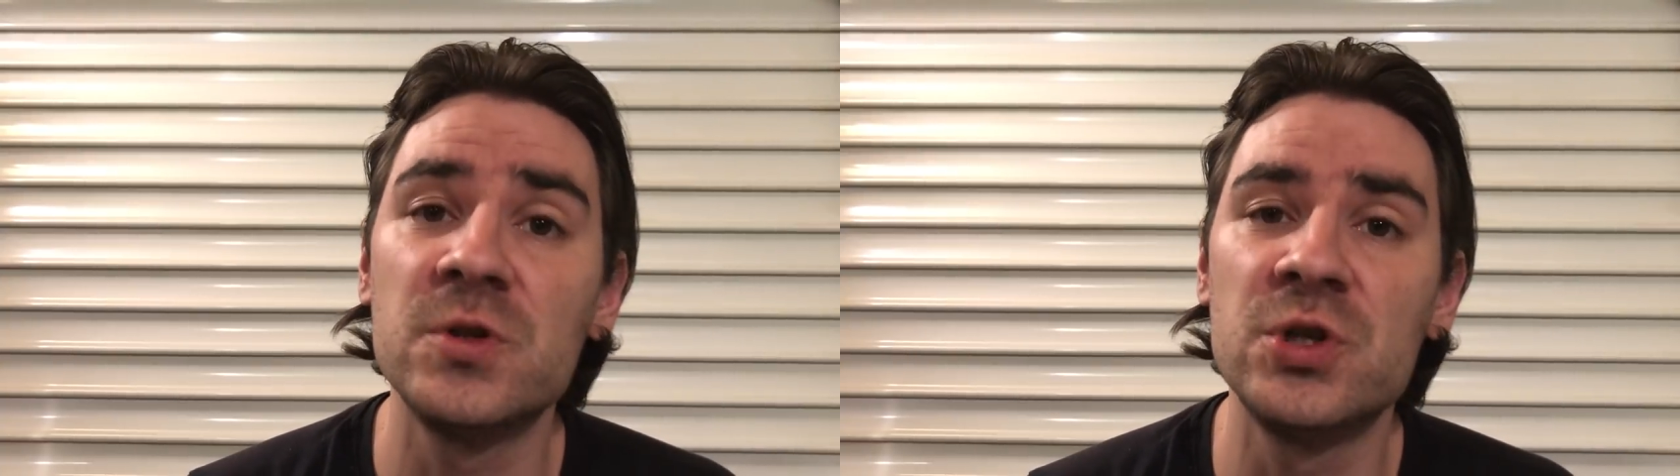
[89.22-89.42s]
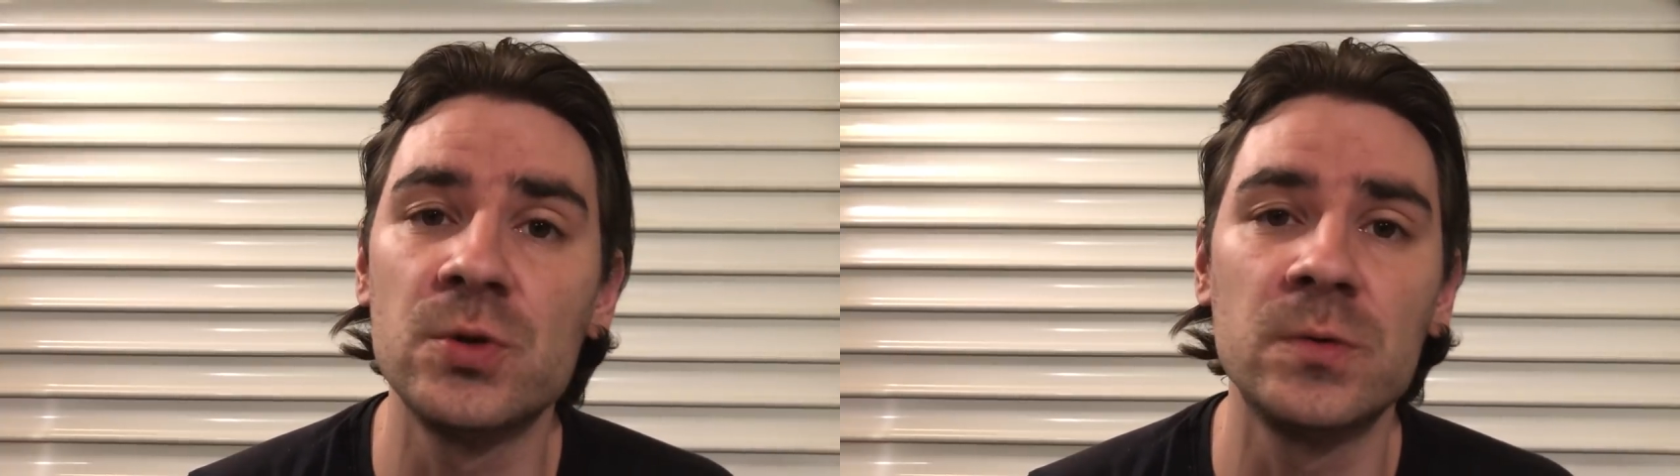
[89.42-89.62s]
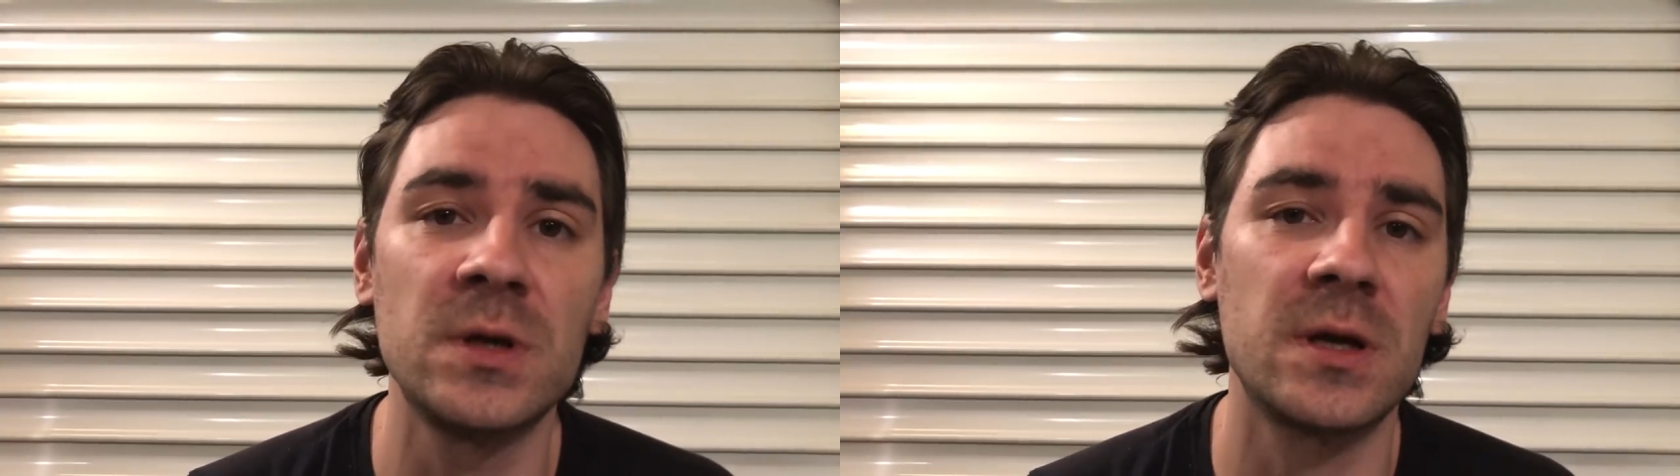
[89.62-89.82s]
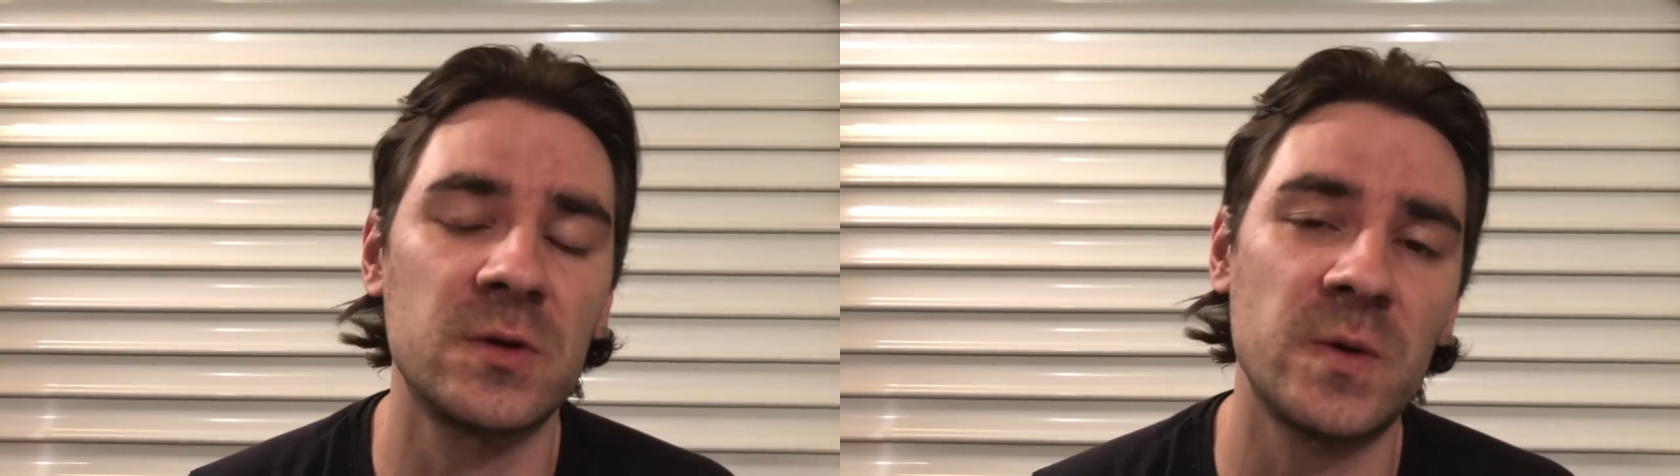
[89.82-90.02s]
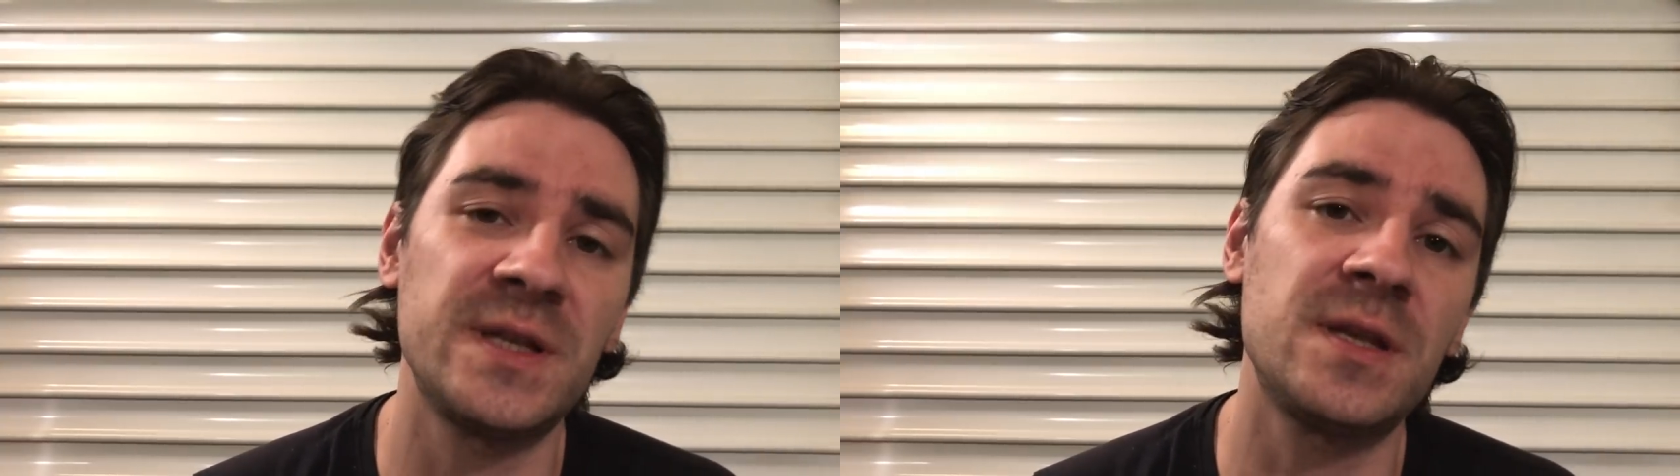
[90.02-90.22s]
June
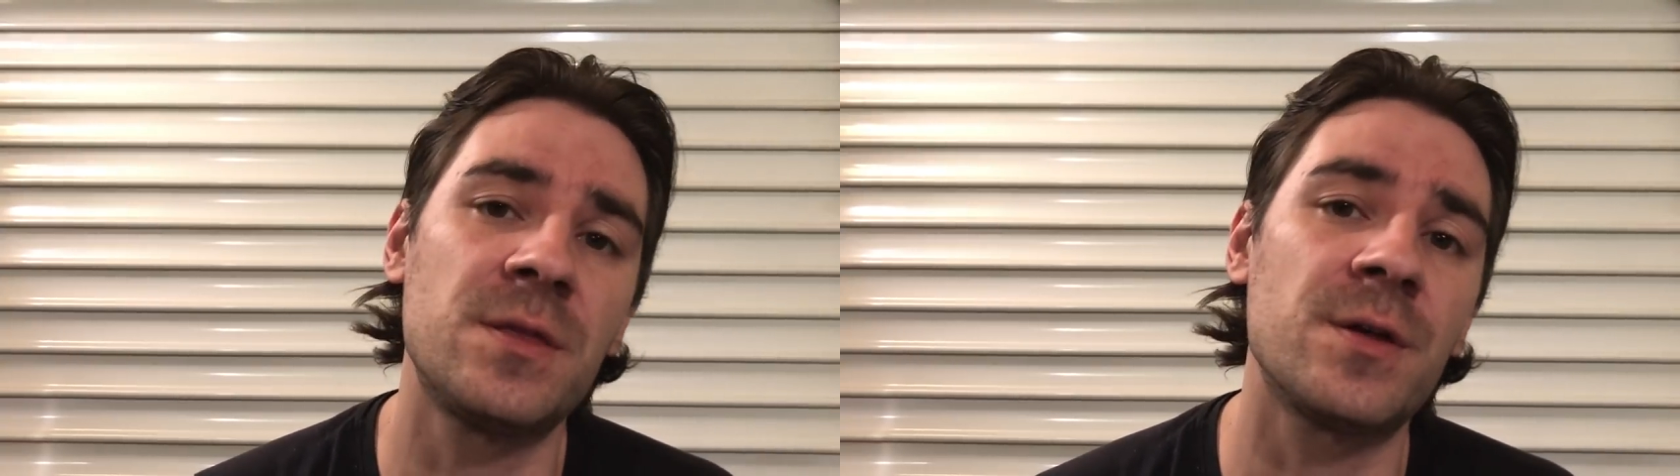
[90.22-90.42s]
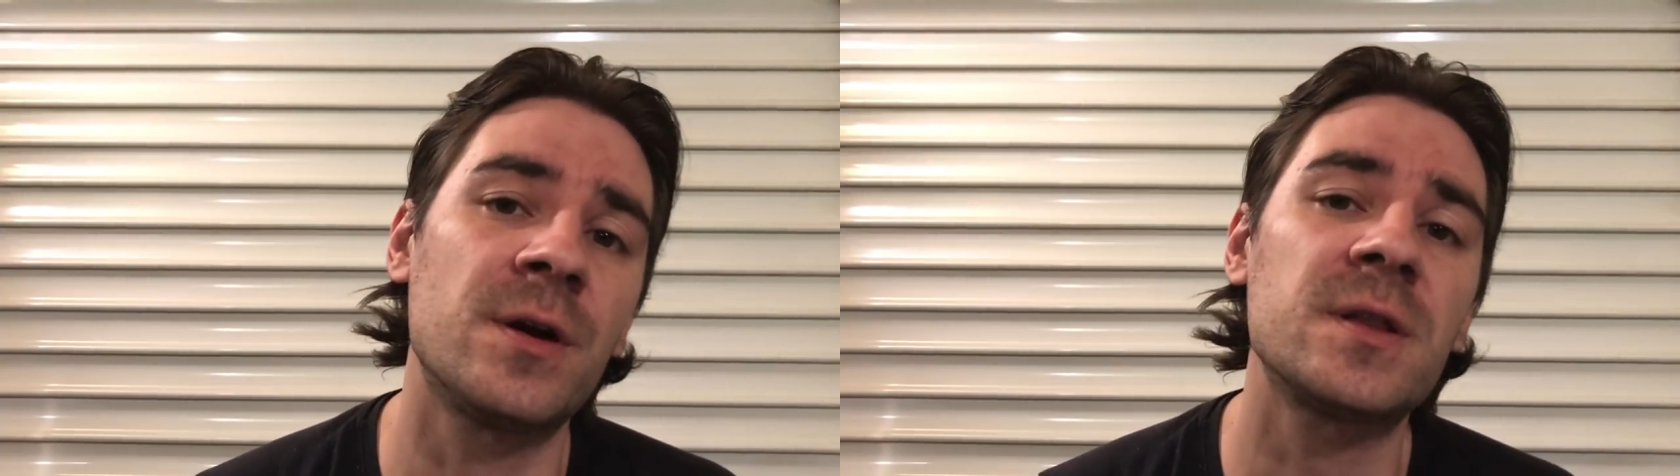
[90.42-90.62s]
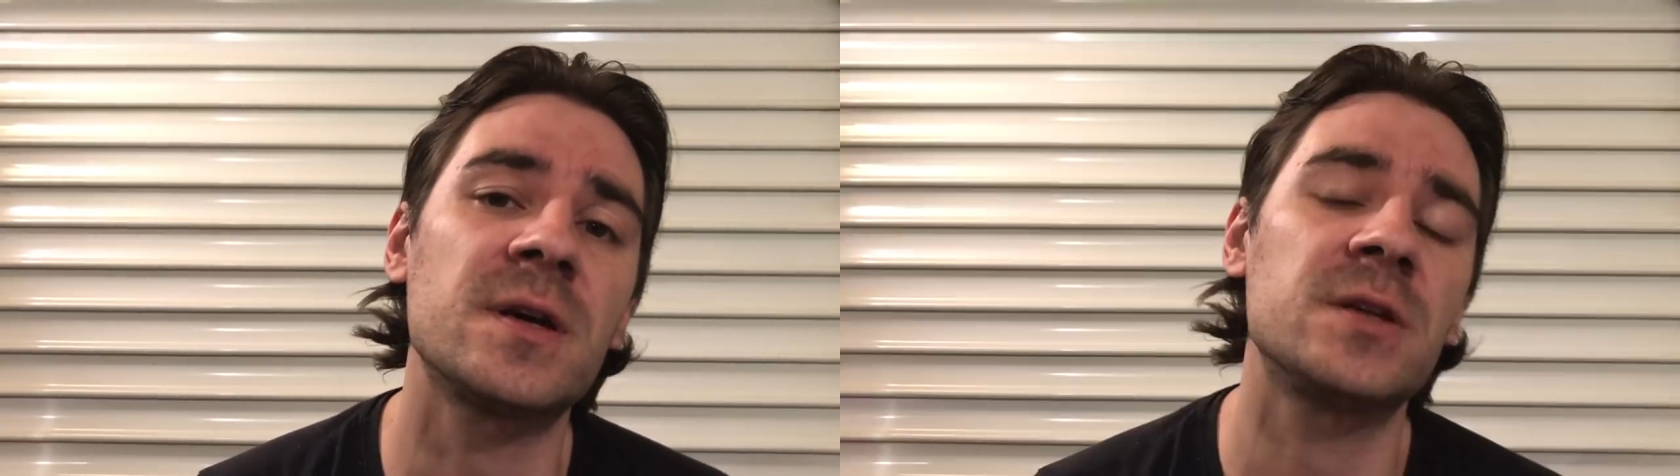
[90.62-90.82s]
twenty-third,